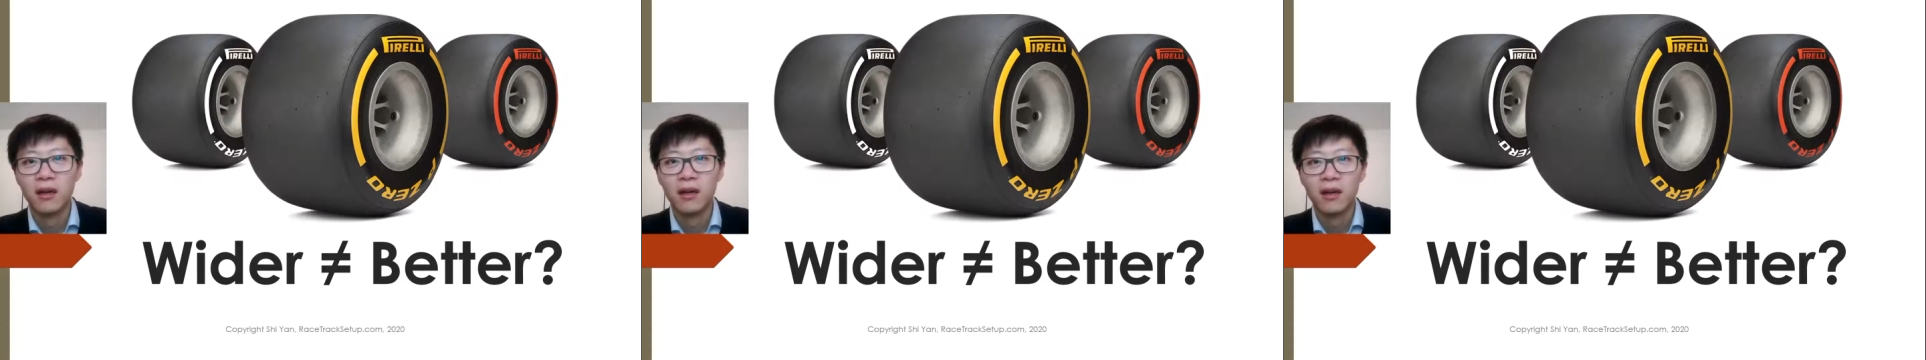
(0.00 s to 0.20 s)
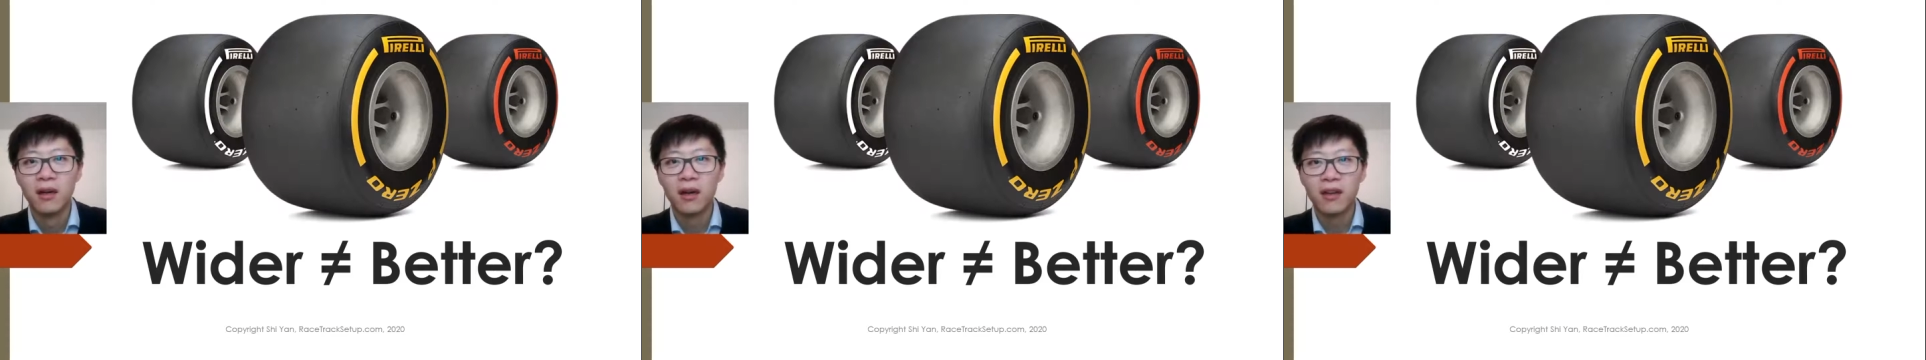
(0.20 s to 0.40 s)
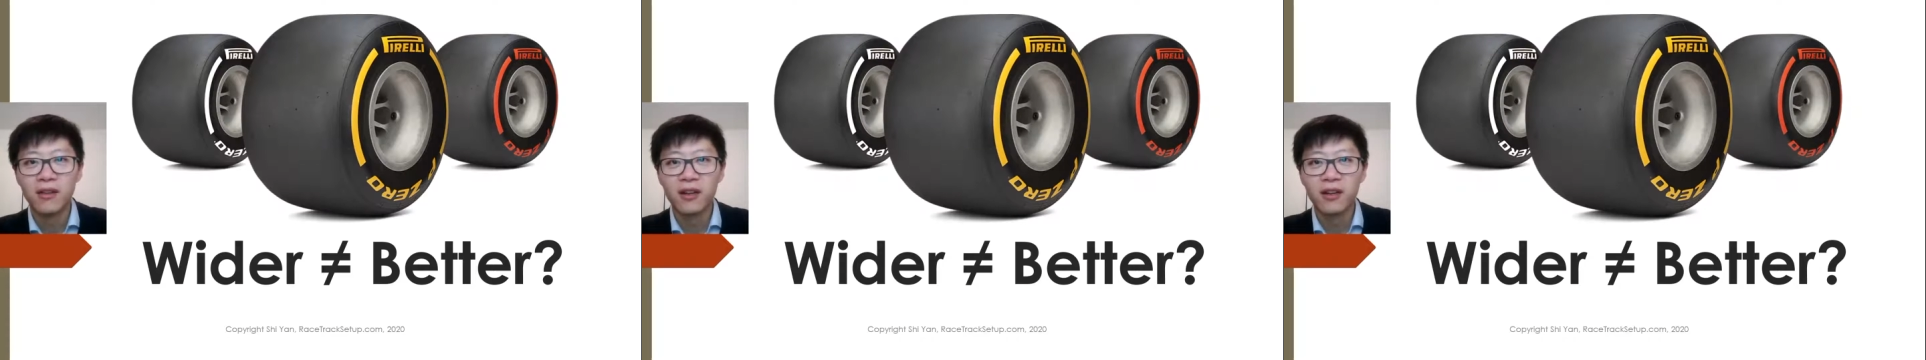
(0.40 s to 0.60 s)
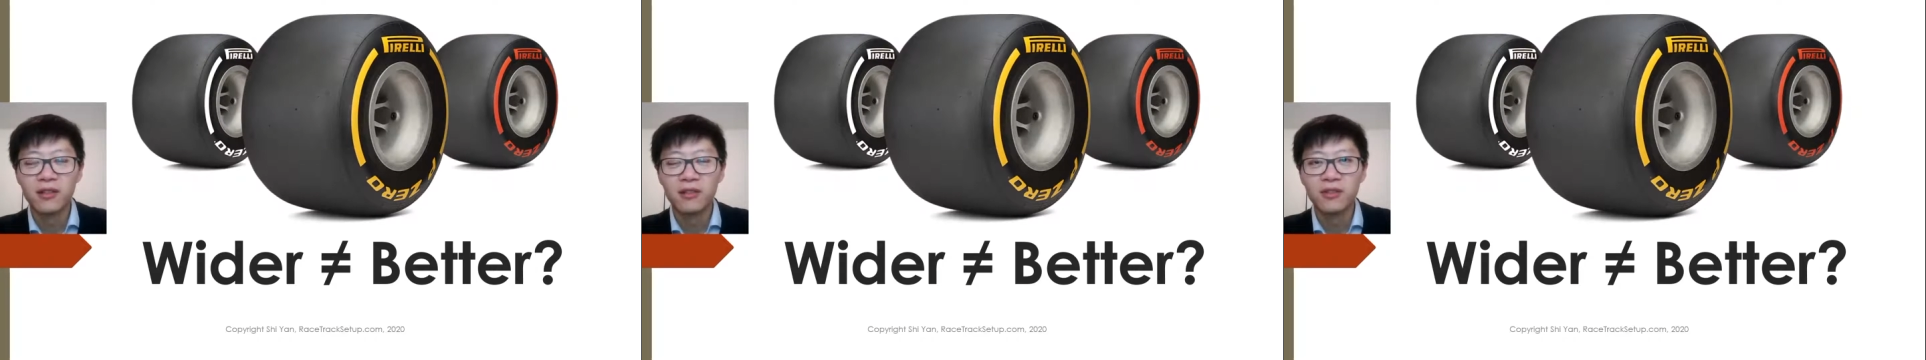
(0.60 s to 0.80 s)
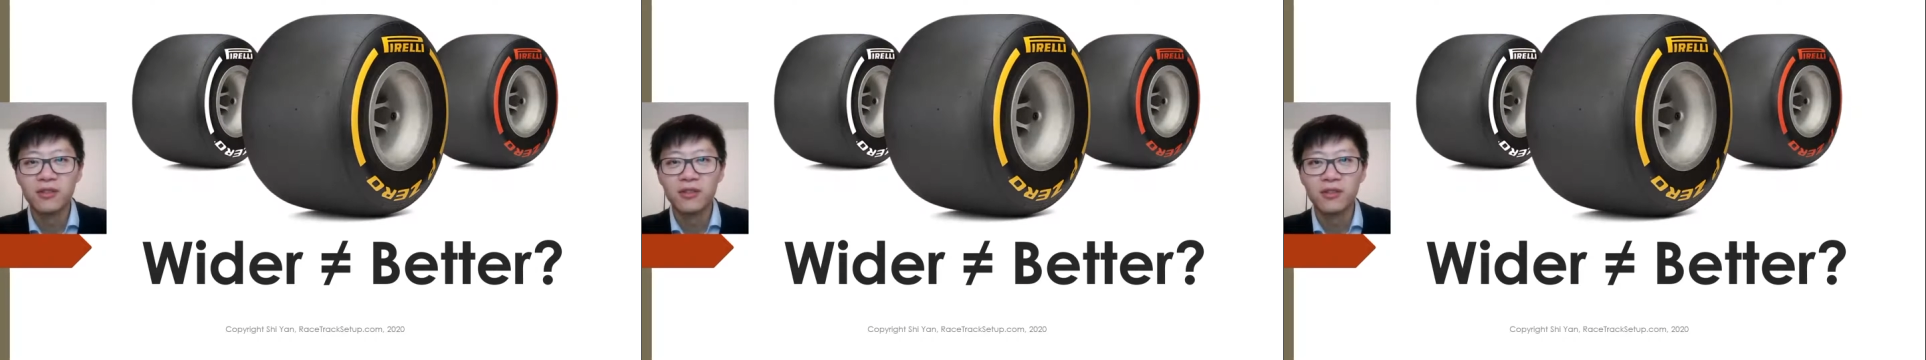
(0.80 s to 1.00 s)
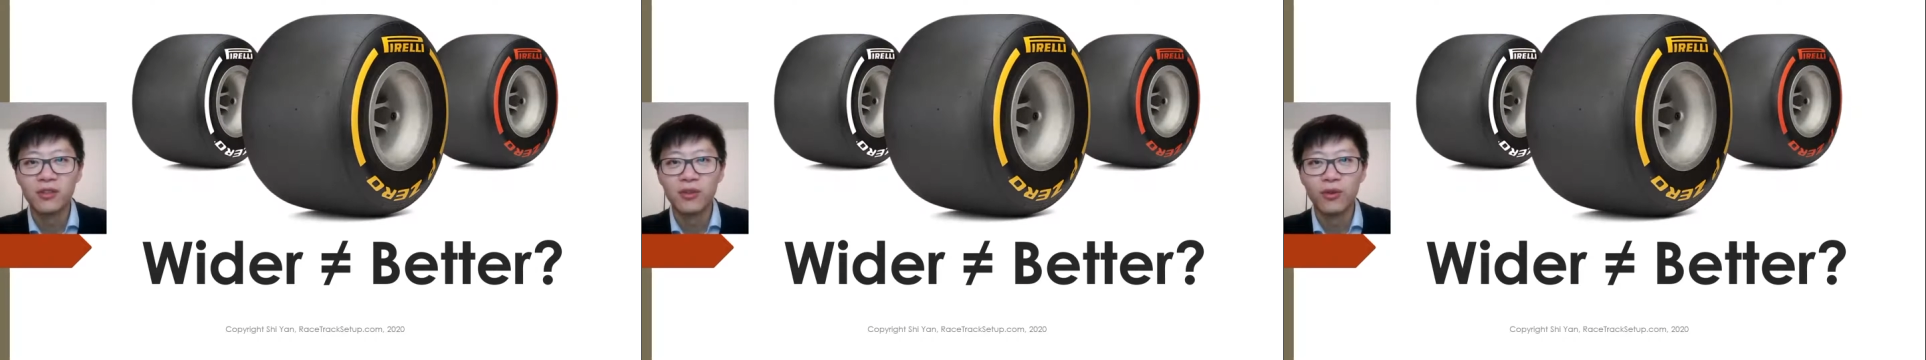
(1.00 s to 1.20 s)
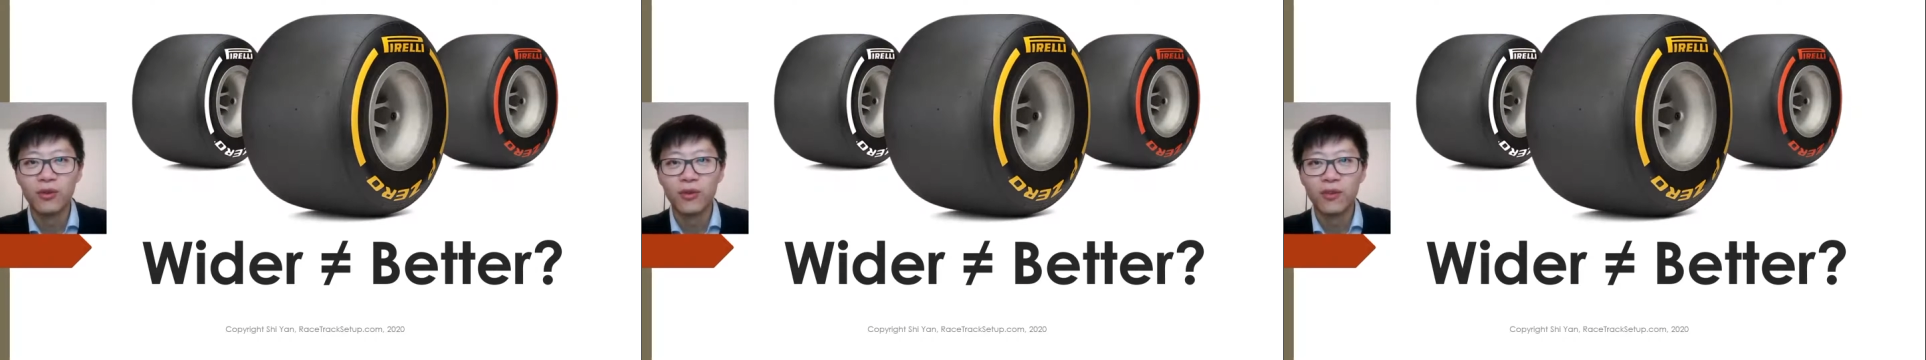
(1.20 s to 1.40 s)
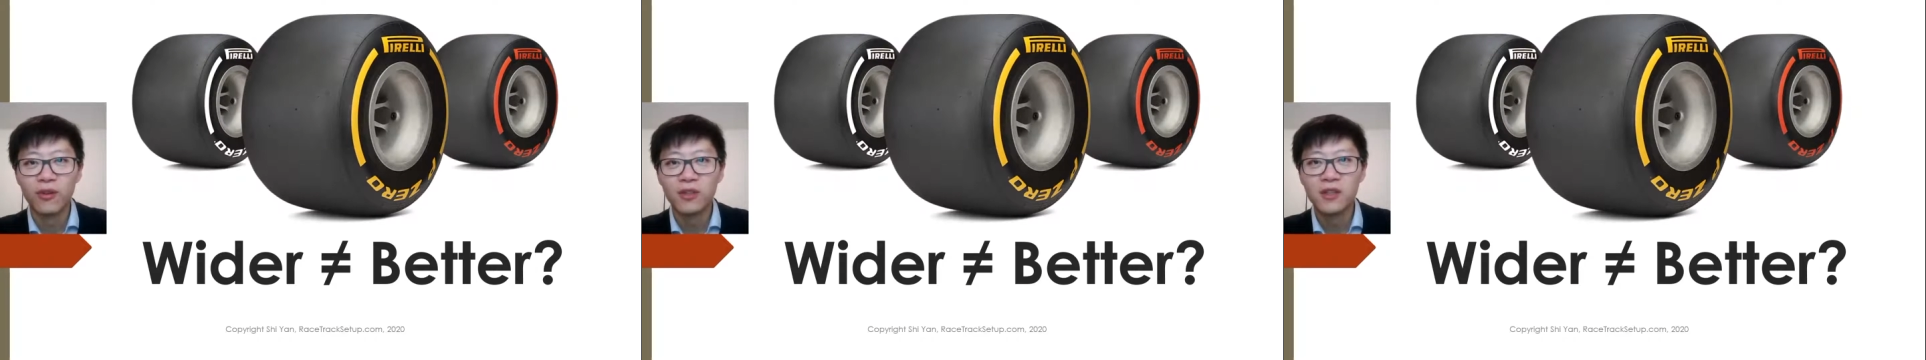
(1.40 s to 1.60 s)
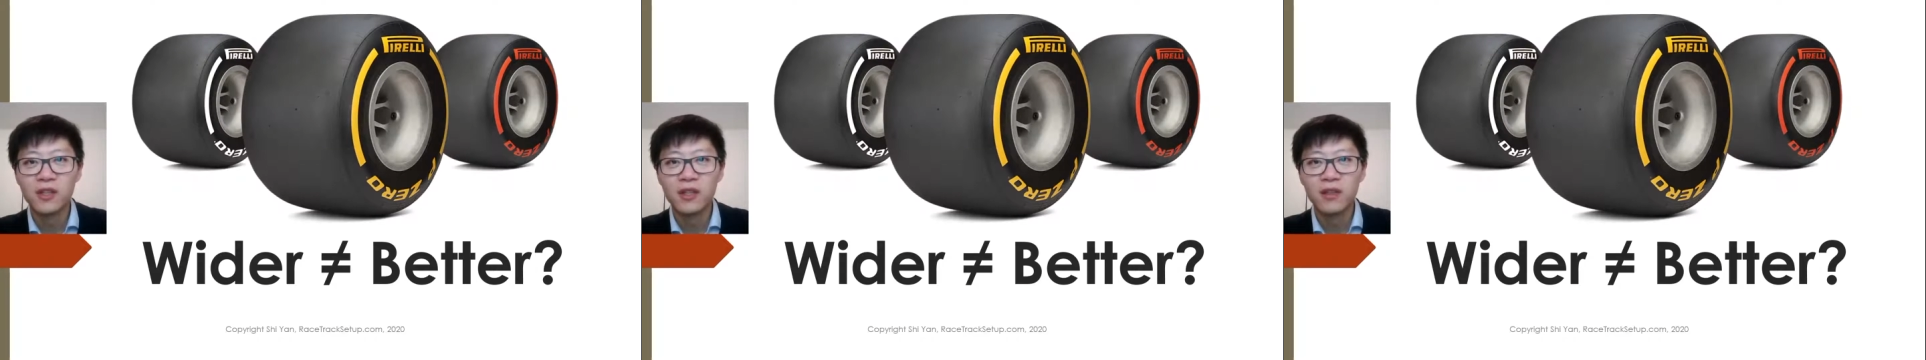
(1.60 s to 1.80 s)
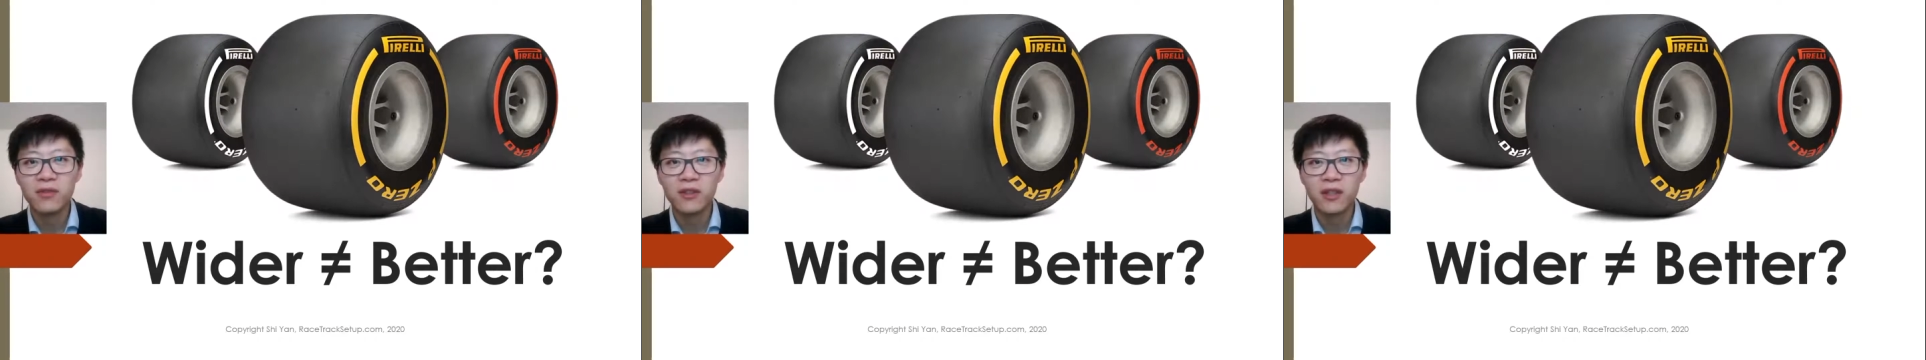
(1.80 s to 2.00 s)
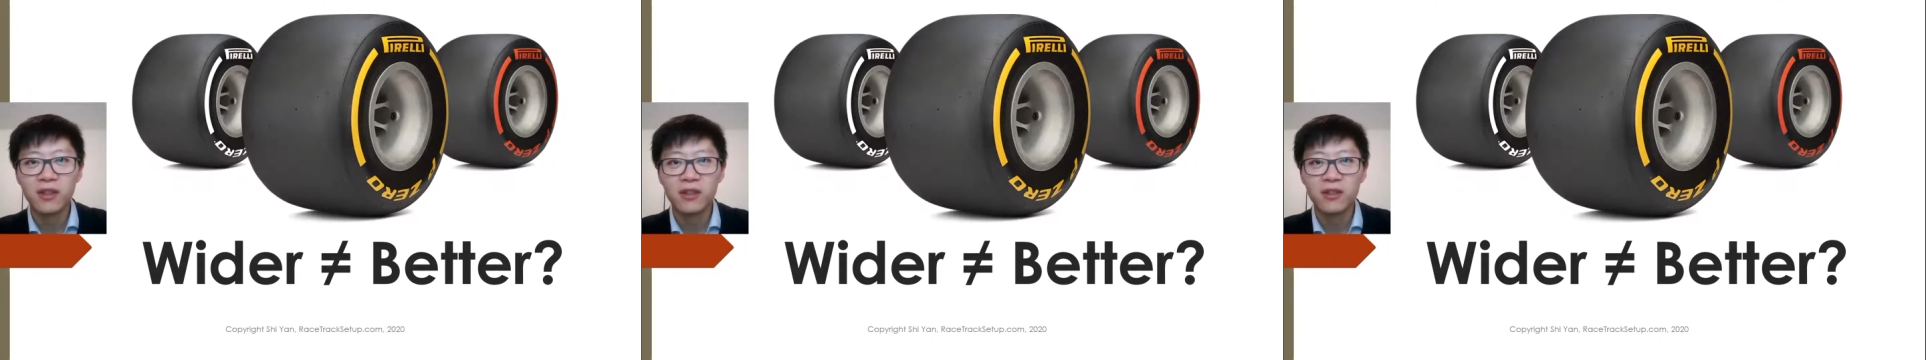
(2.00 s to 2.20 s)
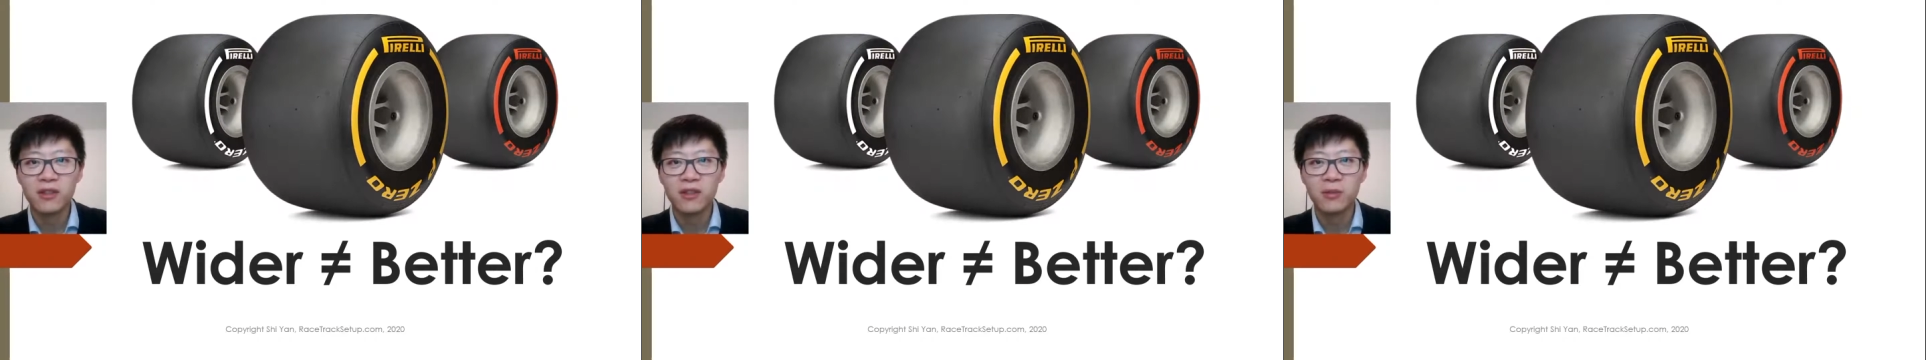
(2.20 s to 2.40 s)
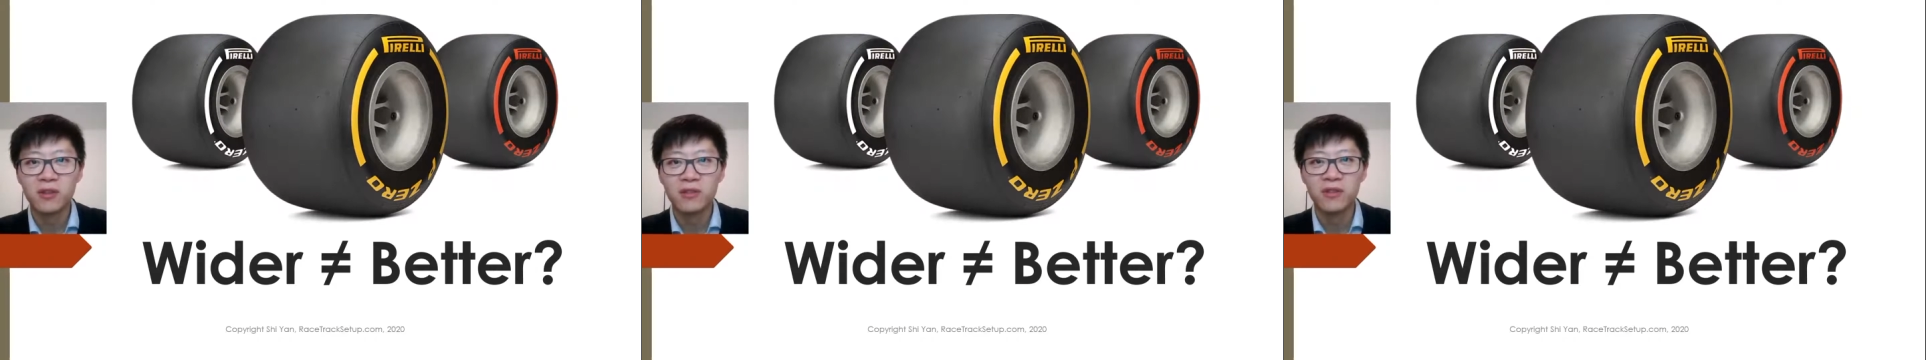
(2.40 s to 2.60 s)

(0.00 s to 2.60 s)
Hi there. So Thursday evening is a bit